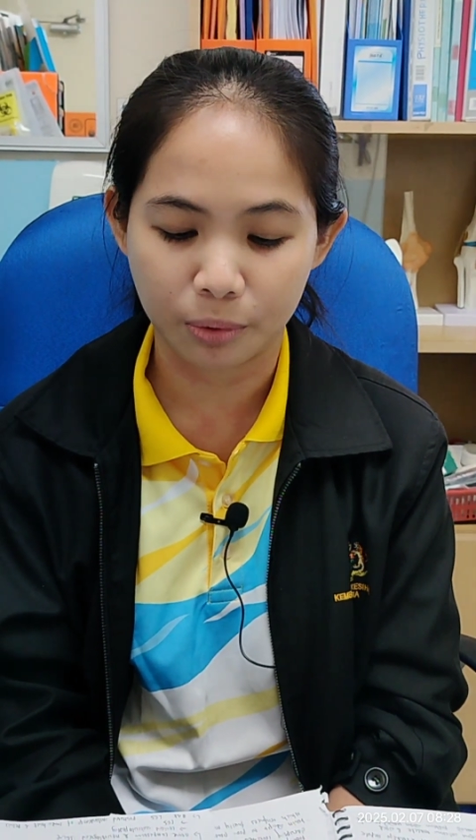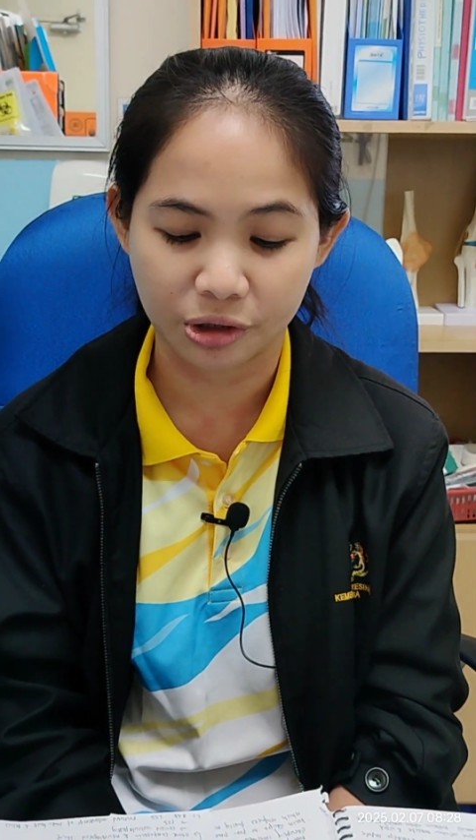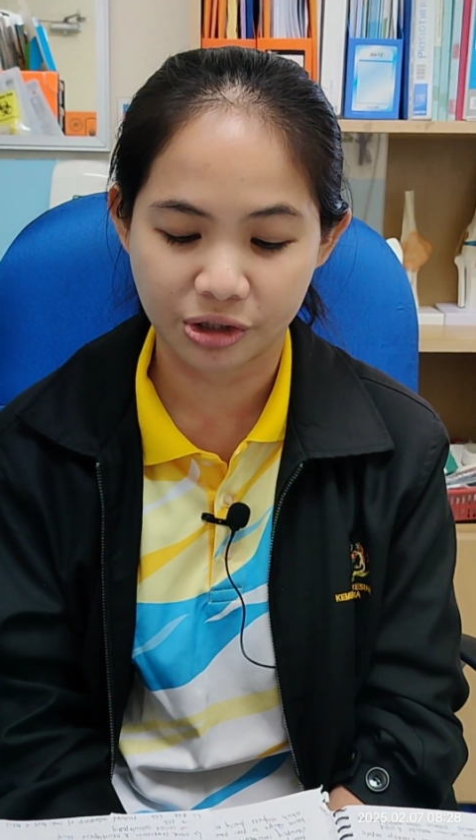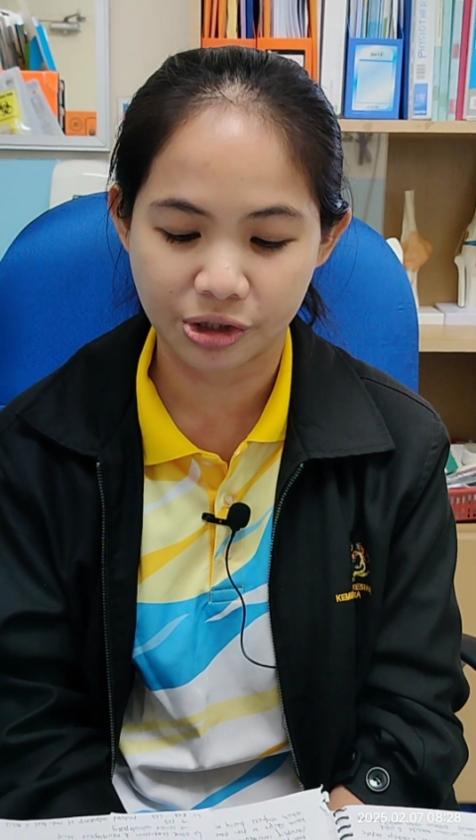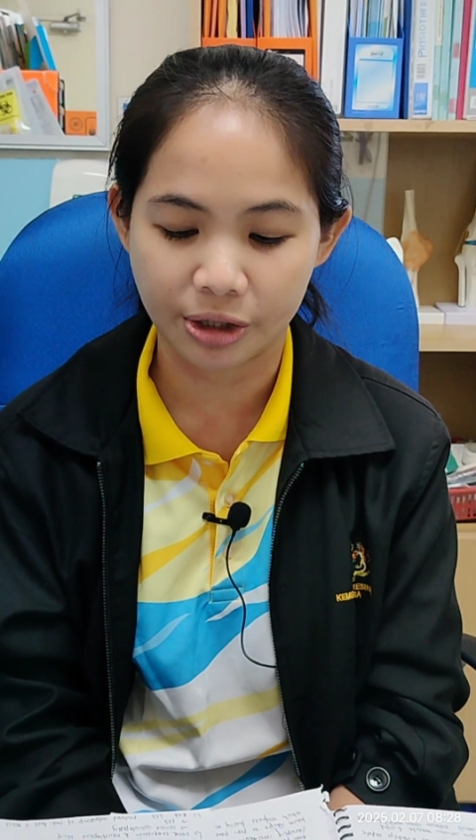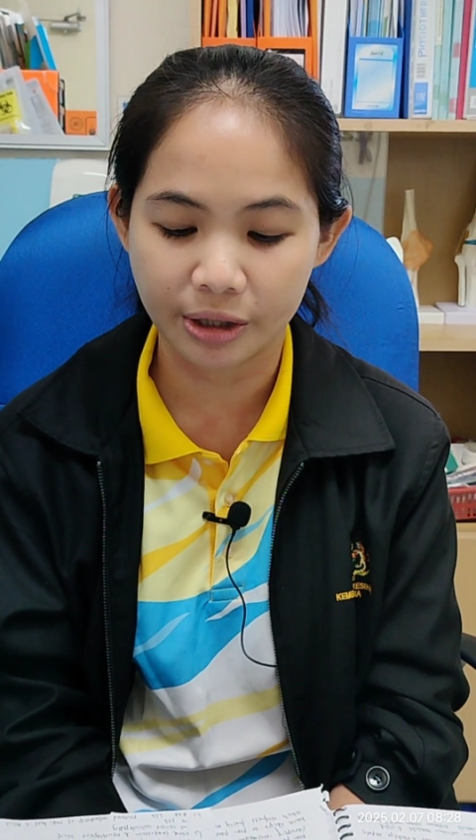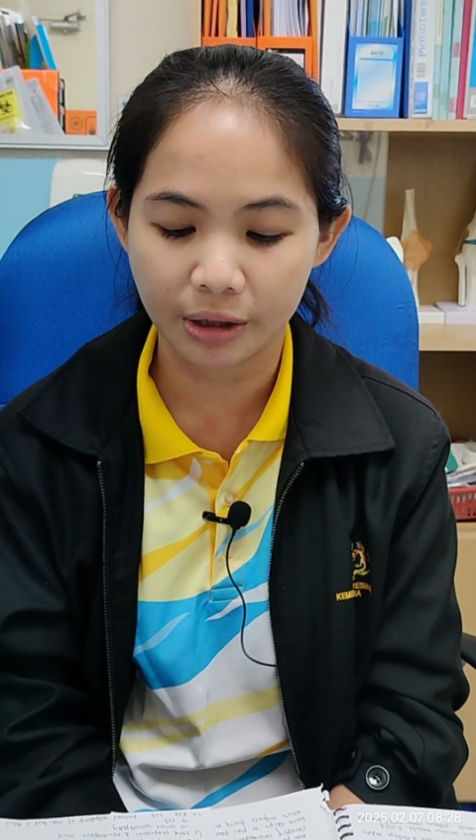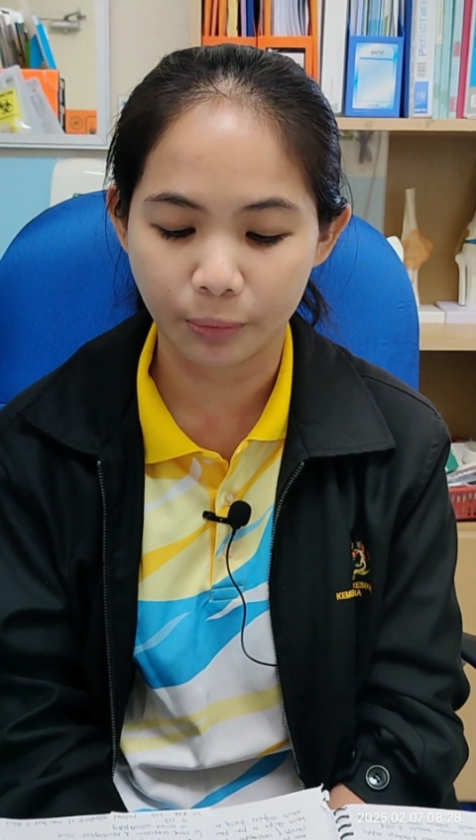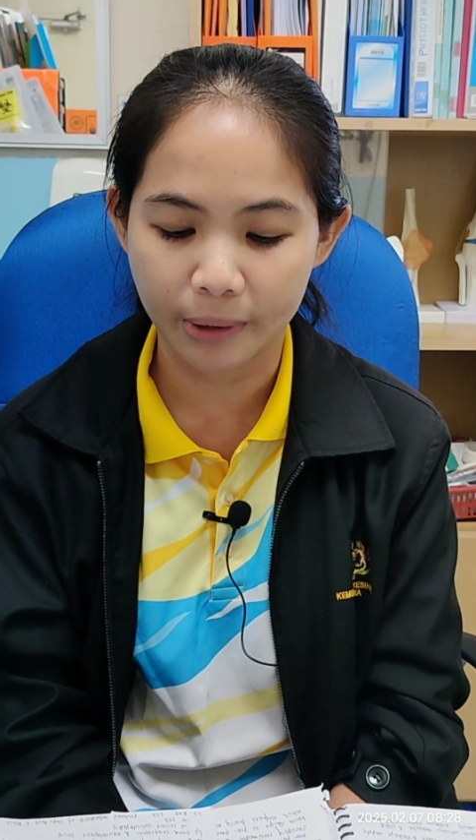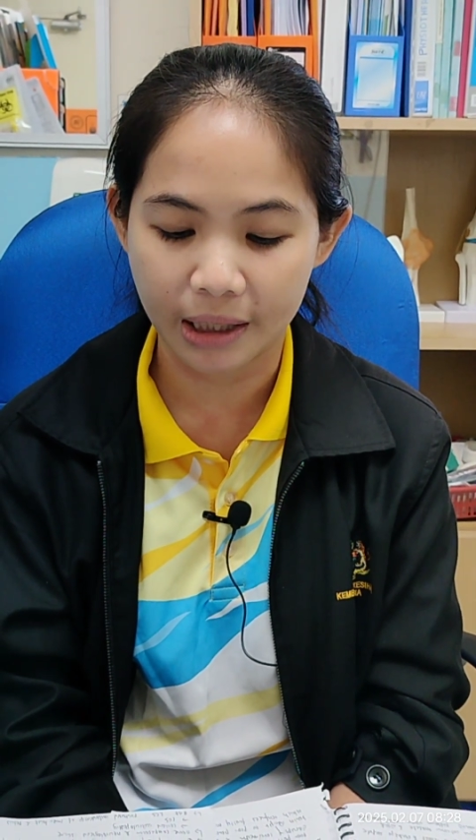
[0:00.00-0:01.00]
postural
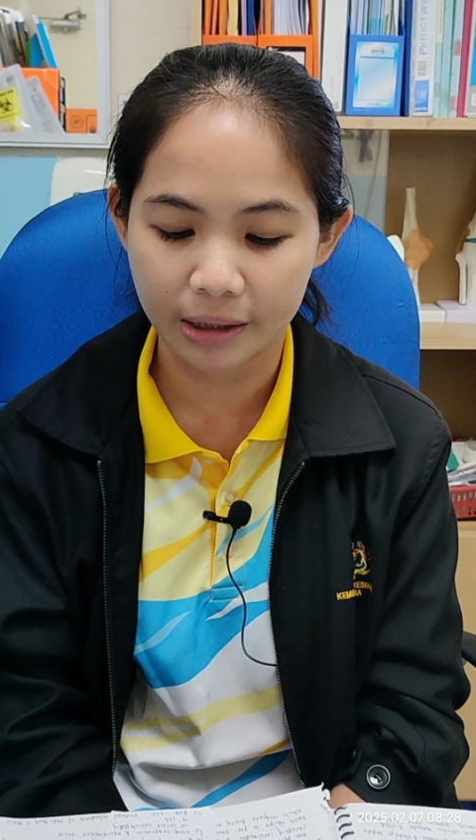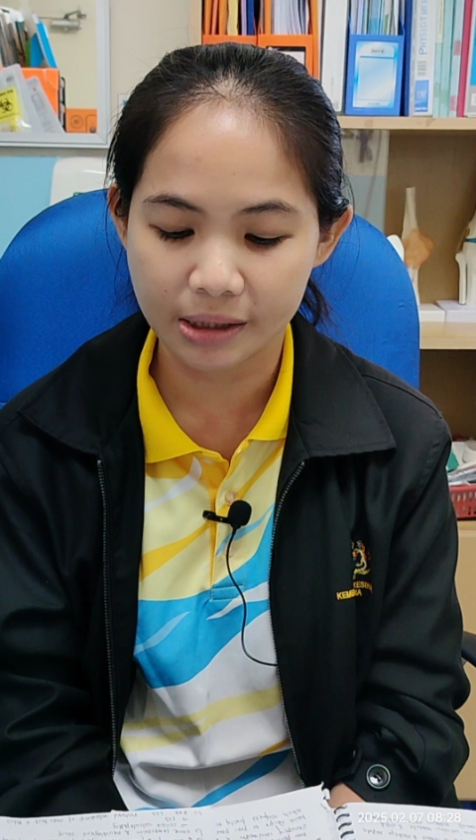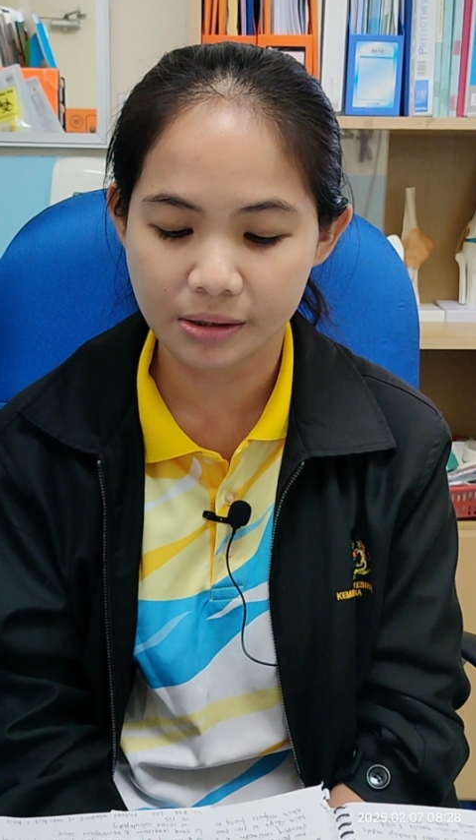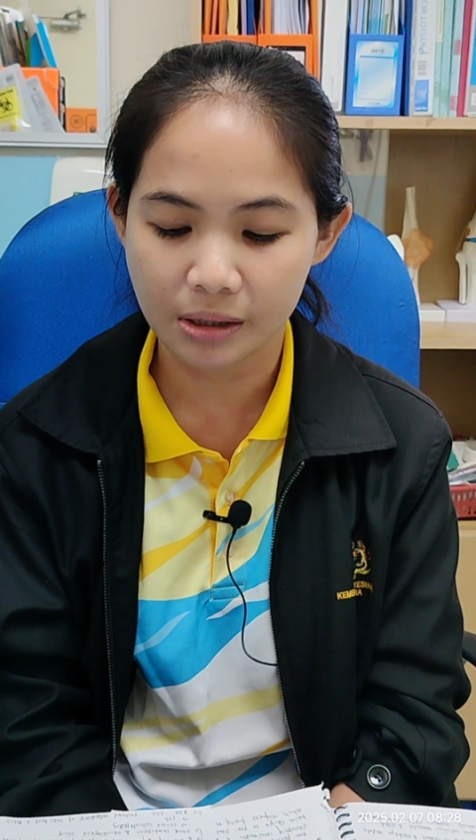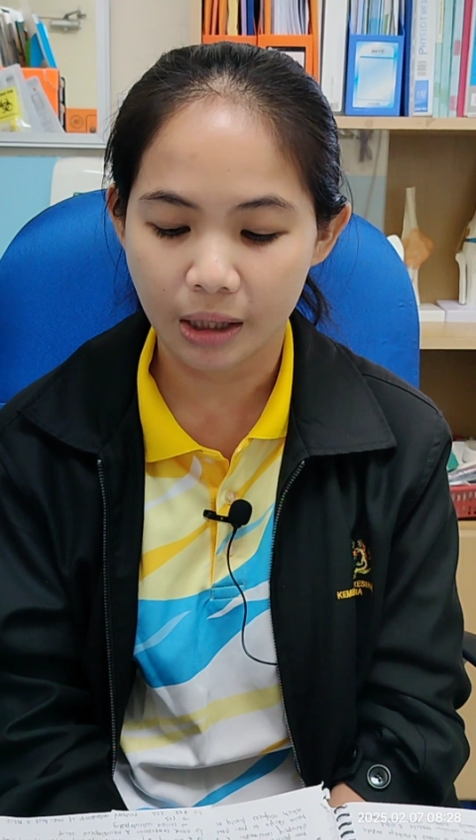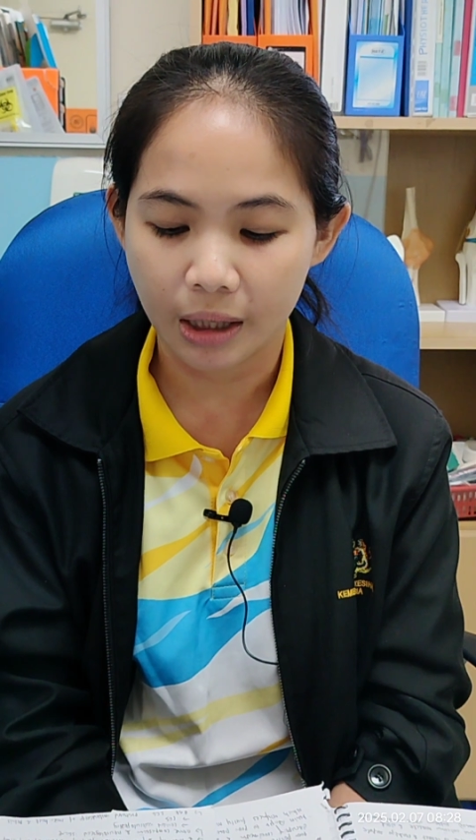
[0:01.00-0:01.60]
awareness